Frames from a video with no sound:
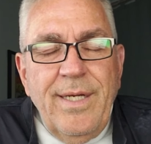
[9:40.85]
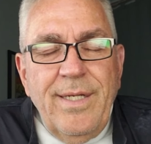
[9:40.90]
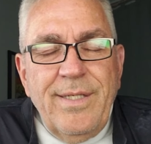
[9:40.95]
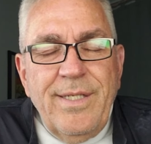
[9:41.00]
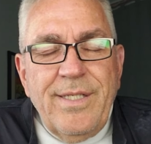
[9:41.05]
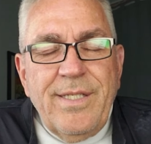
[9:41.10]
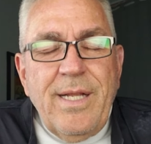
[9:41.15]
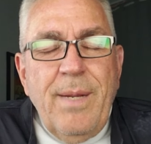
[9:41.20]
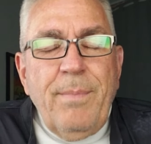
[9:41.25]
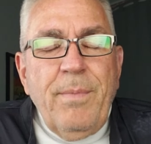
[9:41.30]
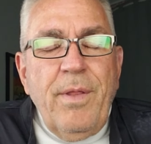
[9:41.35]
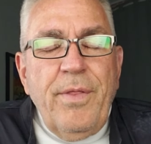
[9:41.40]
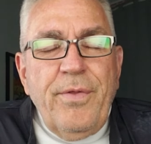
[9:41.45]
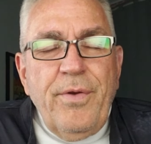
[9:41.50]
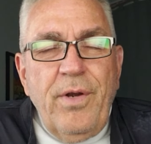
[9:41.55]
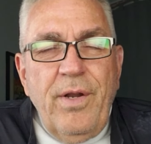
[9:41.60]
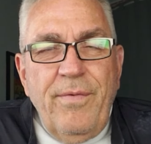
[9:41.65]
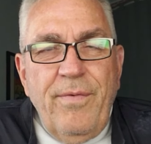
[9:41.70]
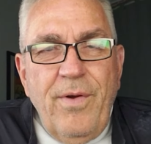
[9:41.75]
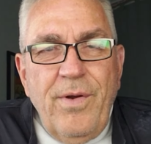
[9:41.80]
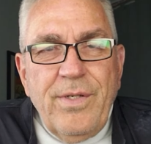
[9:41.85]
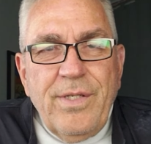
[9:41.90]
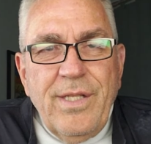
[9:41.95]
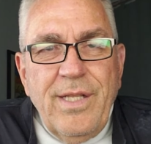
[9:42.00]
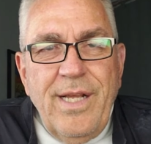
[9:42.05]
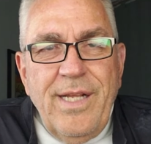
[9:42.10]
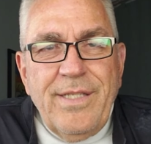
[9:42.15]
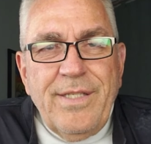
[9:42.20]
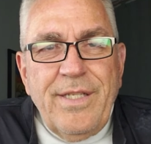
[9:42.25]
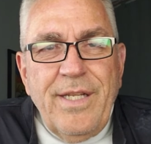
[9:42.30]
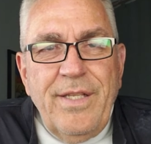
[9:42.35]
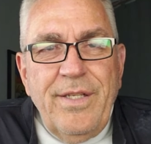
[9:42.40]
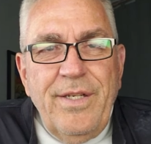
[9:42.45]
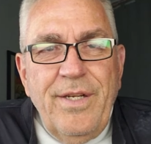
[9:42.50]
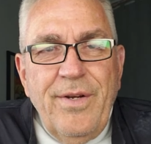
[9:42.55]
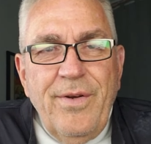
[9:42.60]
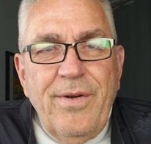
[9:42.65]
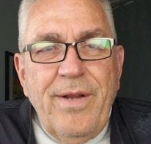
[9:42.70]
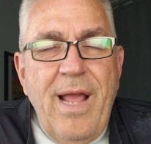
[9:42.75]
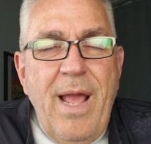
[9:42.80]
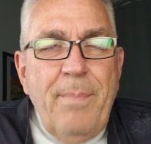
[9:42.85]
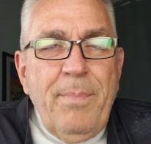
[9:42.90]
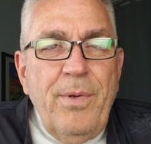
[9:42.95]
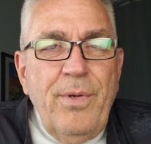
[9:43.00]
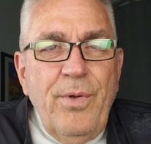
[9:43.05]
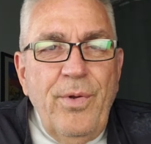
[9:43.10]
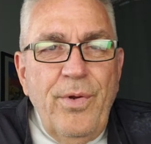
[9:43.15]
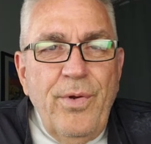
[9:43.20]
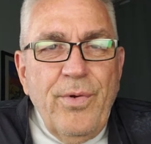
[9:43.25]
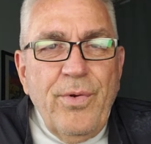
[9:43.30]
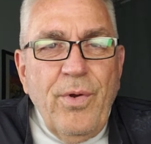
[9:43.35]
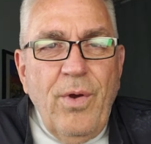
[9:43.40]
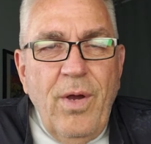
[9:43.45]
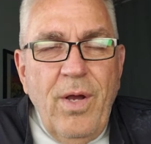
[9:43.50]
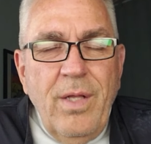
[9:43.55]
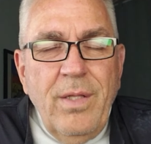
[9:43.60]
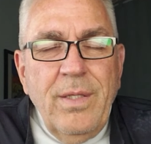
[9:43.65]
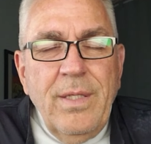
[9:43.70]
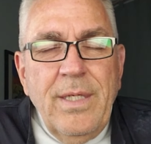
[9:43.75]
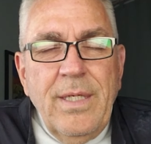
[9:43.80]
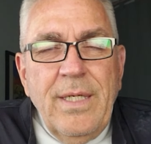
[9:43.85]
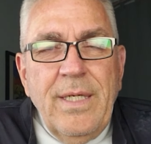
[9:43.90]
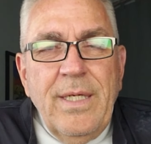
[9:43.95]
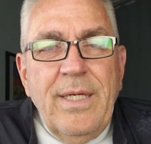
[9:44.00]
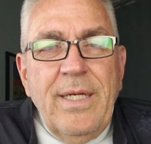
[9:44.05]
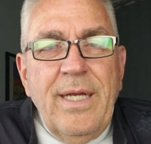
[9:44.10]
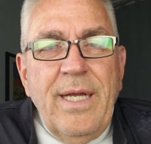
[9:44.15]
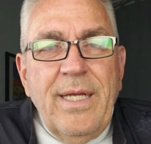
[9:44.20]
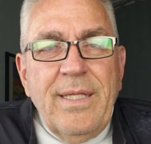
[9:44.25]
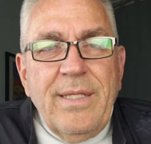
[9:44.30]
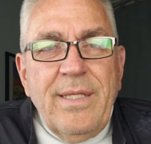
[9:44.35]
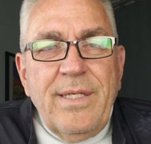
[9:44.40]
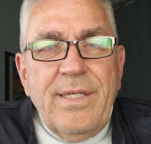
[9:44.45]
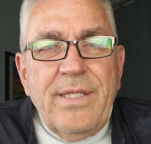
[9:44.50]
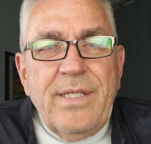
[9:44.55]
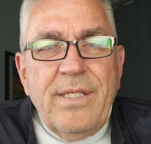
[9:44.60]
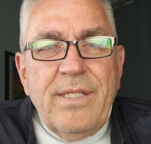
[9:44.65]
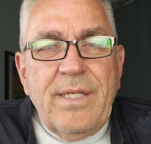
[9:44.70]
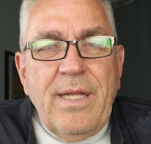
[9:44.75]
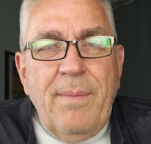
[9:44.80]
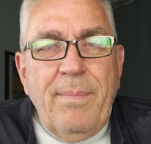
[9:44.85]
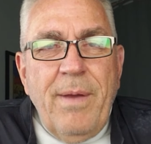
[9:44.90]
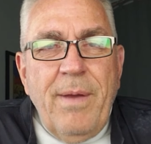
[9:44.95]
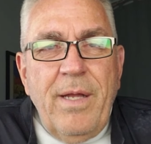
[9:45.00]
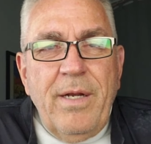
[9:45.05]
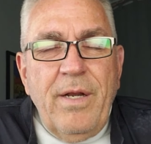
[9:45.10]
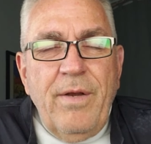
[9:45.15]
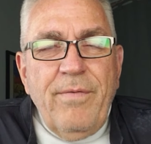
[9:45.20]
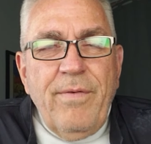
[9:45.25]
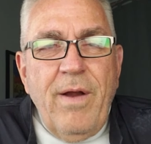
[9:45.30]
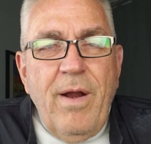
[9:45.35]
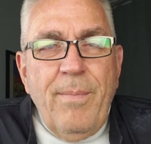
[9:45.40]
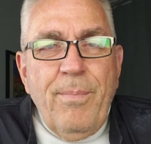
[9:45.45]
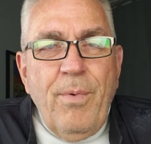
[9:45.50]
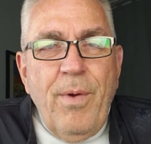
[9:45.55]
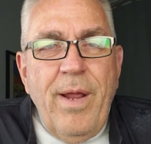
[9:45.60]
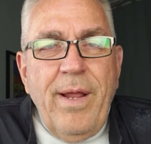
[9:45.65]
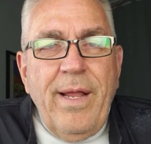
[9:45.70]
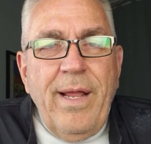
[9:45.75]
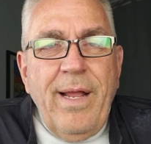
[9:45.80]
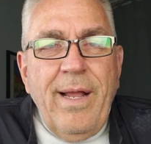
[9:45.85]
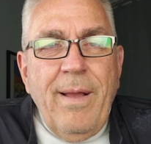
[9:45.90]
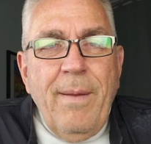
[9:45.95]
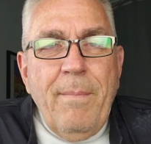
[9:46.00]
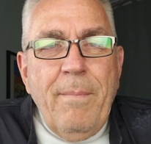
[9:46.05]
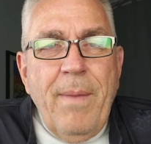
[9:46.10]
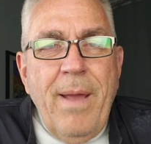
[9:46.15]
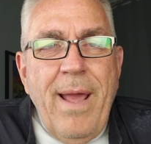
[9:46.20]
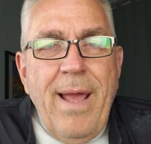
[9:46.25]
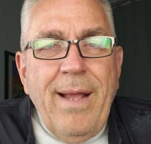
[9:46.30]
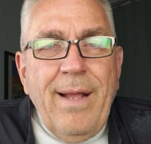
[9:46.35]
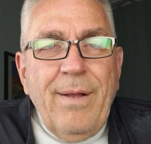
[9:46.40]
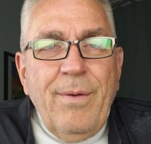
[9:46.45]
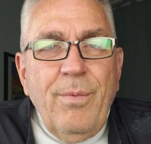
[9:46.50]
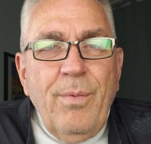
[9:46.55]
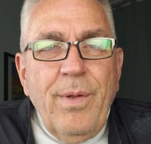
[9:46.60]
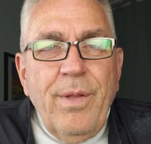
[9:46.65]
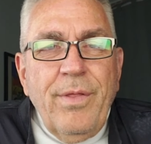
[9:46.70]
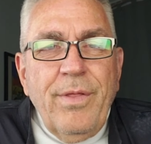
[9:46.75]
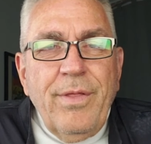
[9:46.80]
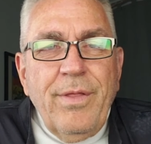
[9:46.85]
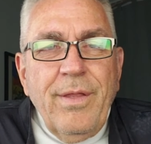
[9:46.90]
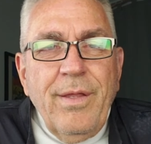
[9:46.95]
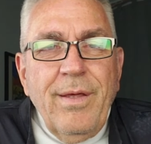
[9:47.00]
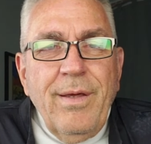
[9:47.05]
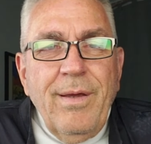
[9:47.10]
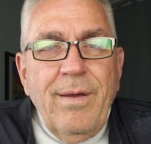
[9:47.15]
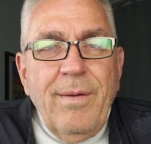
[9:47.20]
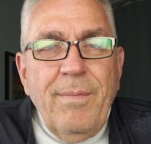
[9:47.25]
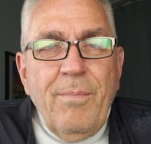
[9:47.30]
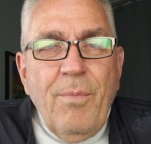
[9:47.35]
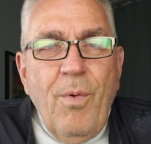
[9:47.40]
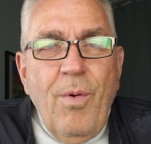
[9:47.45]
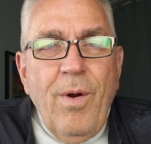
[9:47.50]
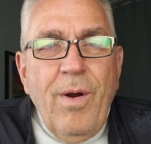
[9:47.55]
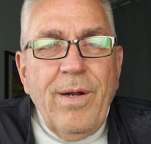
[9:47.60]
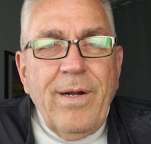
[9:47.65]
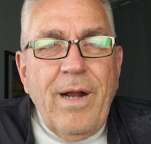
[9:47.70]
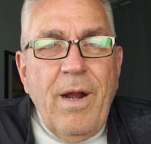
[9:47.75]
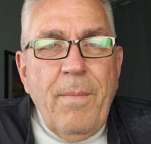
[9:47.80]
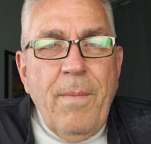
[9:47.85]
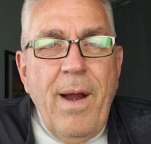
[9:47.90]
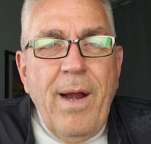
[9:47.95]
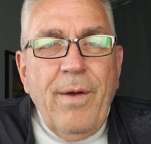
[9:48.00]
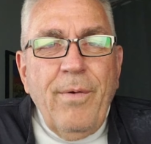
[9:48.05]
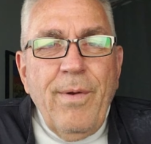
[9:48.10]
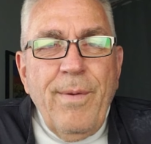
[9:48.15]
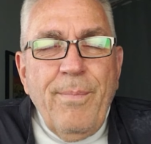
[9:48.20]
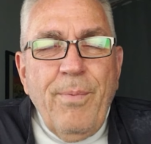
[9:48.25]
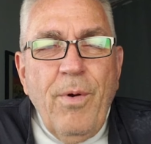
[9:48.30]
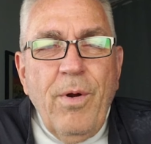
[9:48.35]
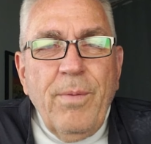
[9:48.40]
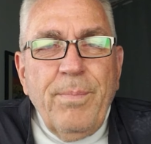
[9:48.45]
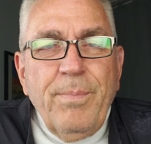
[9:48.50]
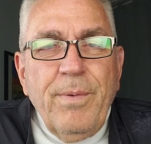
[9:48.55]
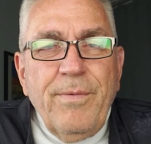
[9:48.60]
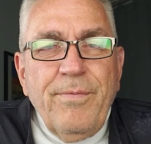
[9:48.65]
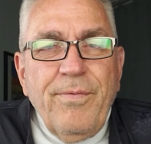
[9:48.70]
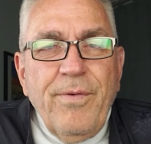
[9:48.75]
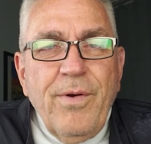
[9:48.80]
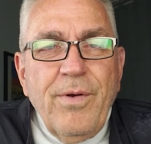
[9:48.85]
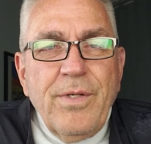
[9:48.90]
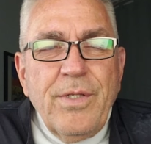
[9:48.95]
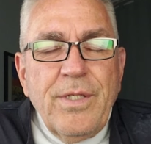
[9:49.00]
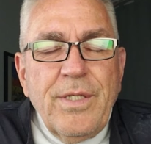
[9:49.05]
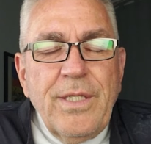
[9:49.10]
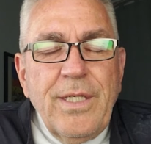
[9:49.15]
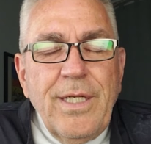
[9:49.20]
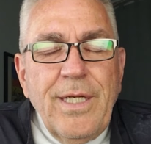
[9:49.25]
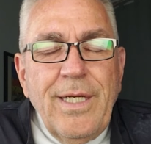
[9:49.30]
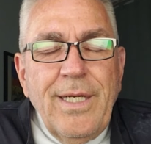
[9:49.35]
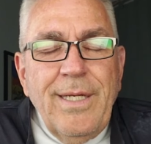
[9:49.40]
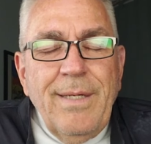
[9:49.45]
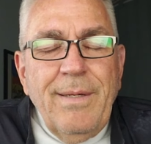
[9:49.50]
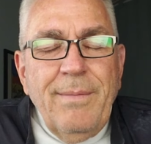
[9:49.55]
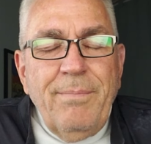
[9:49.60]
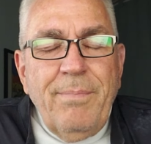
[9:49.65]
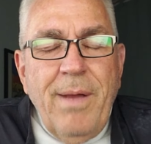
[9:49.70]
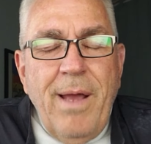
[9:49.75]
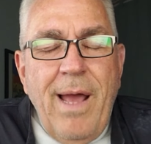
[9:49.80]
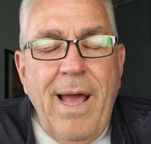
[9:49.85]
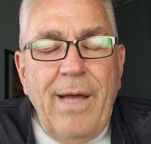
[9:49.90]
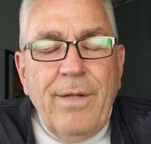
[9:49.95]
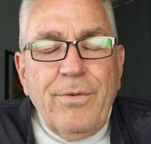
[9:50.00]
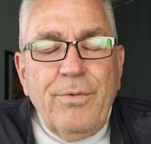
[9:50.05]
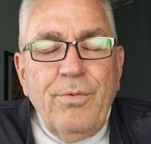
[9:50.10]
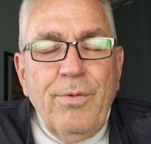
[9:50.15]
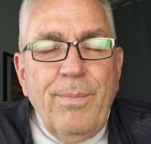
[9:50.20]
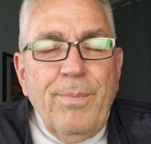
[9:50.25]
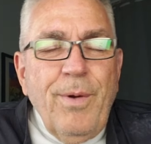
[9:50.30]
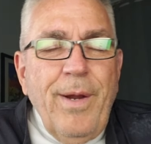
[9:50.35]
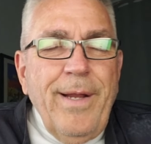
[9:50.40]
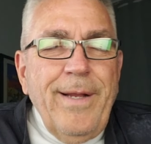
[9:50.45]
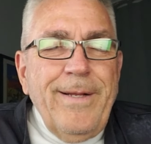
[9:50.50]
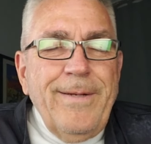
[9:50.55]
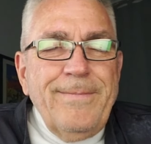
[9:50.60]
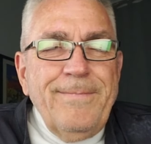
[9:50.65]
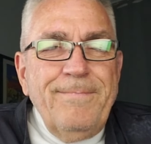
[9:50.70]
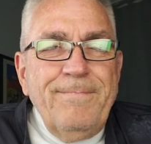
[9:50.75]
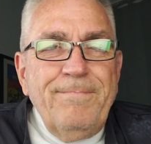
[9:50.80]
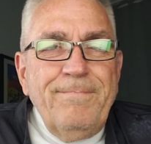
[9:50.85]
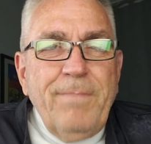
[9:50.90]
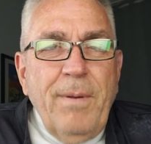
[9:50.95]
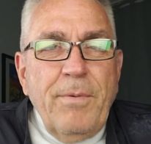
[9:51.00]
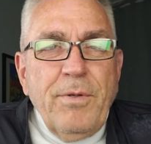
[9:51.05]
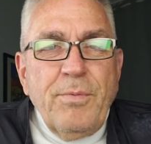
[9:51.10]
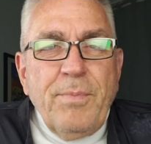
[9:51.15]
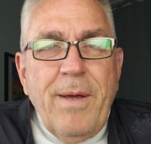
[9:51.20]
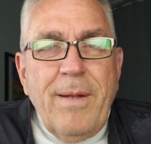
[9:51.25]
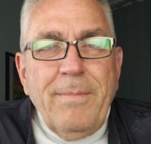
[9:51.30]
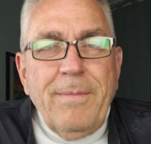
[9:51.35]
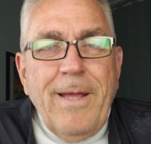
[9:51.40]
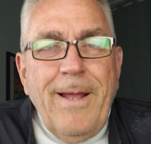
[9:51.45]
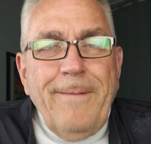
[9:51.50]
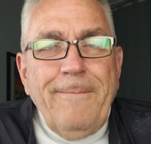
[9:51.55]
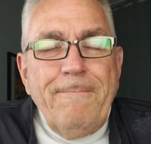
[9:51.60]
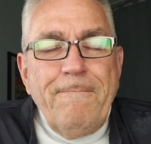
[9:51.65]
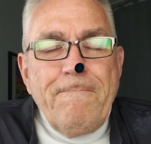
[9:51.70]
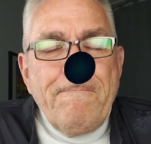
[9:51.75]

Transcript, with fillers: December the 31st, the last day of the year, and Happy New Year to all. And let us step out here for our break and come back with more in our market report. But first, out to a break. Bubba's Bottom Line.